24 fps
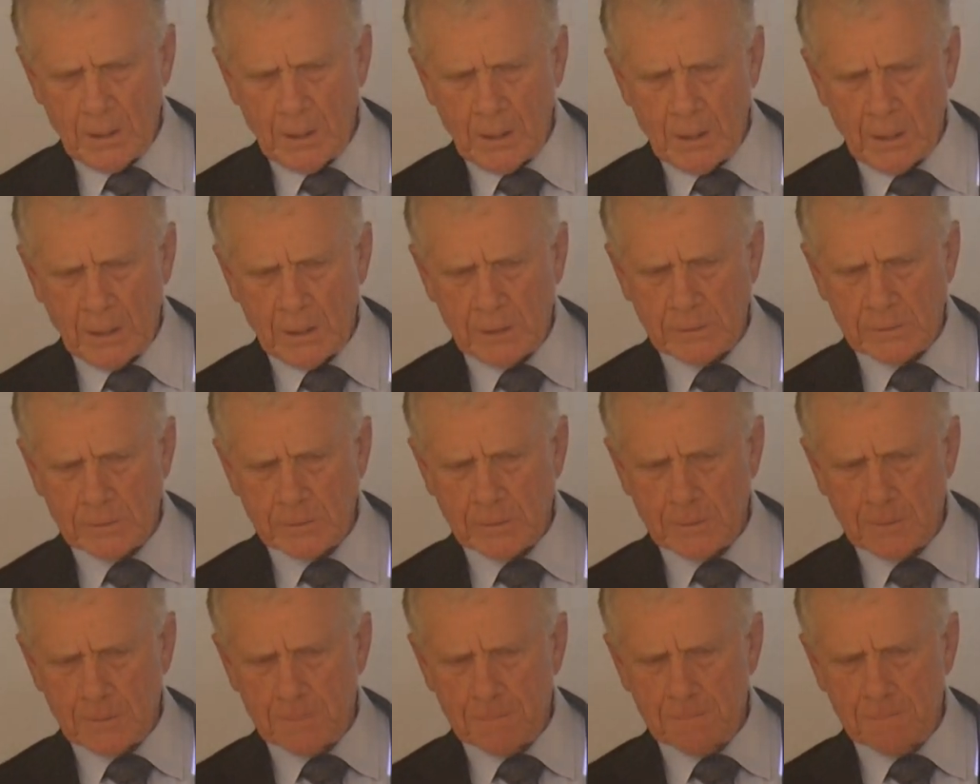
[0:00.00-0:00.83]
And,
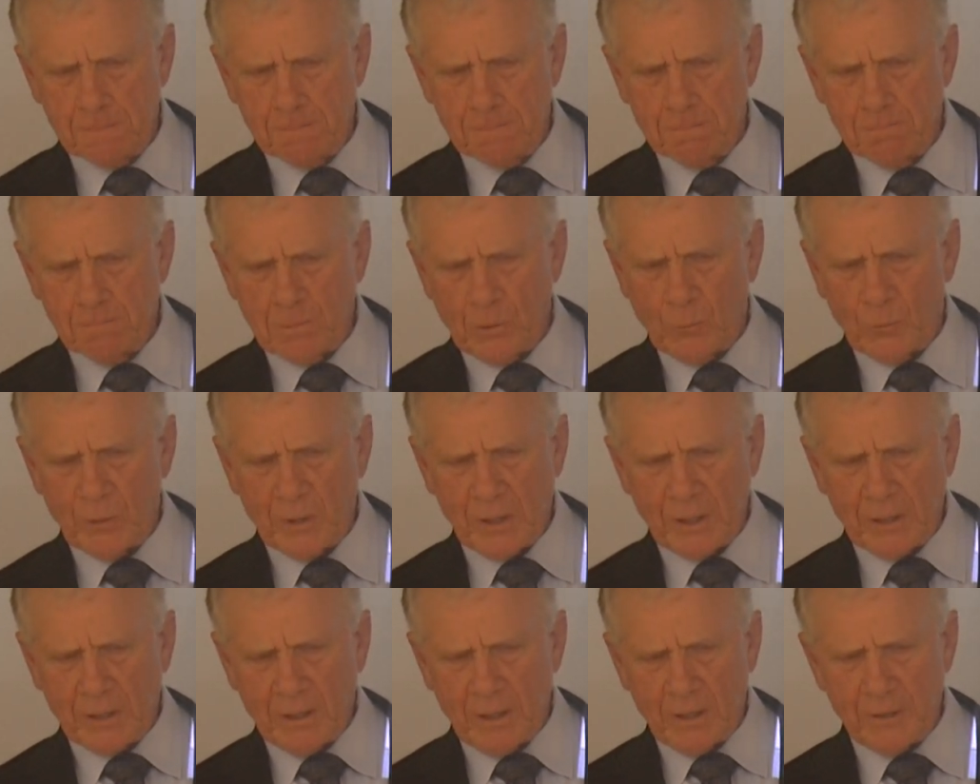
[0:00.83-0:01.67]
uh, but when
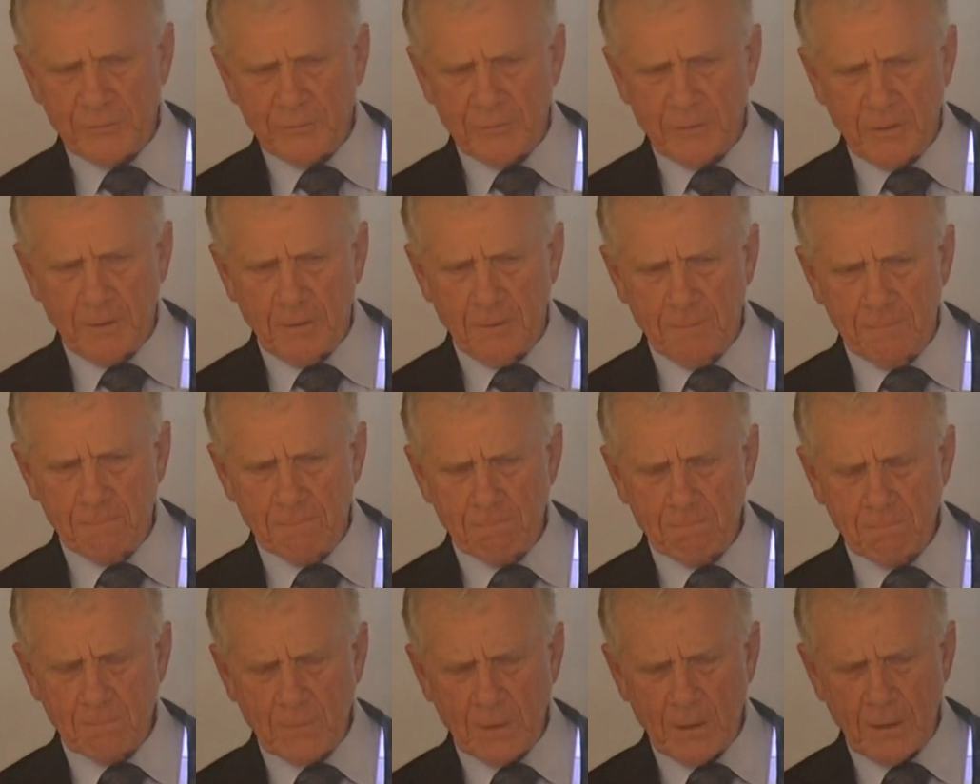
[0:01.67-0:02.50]
I got there,
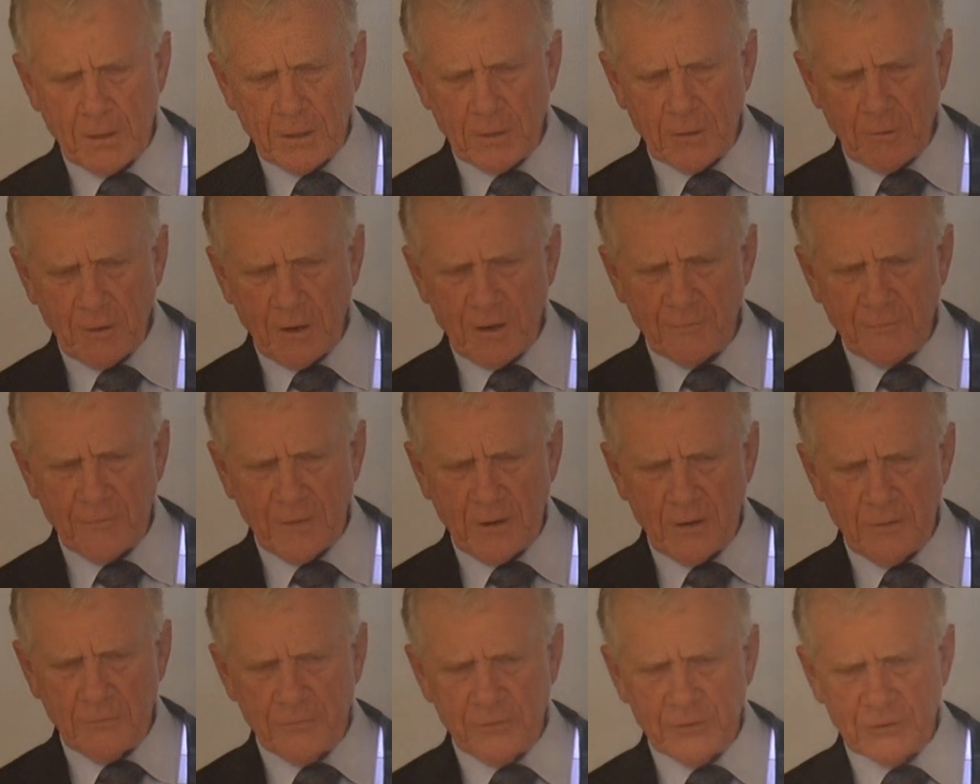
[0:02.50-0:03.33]
here I
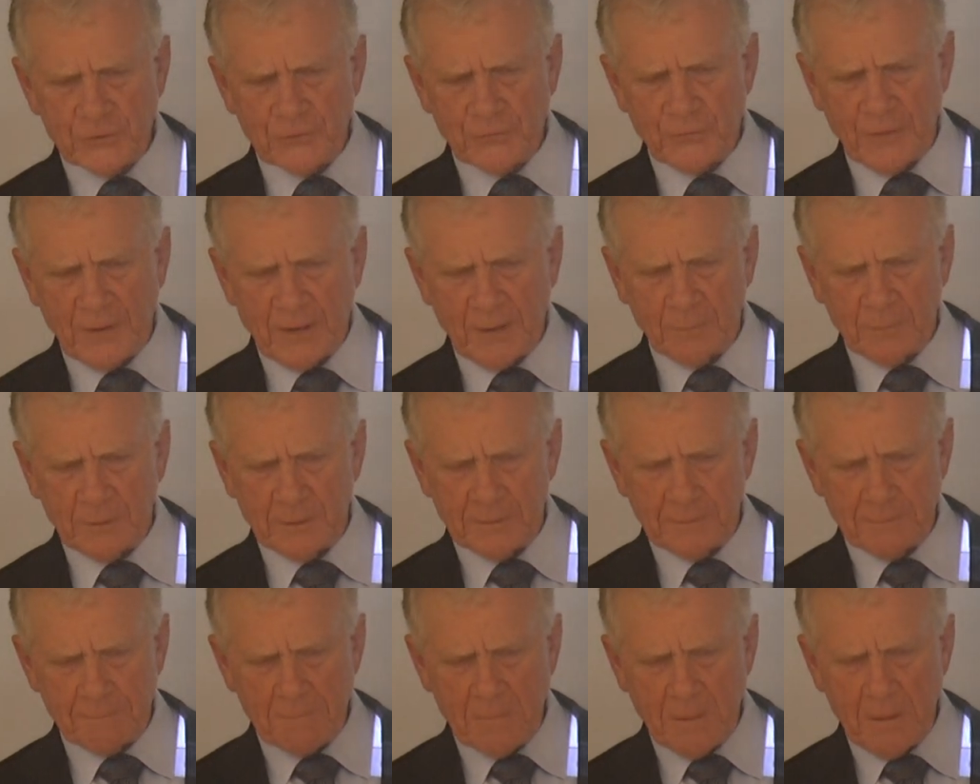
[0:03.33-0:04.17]
found this family,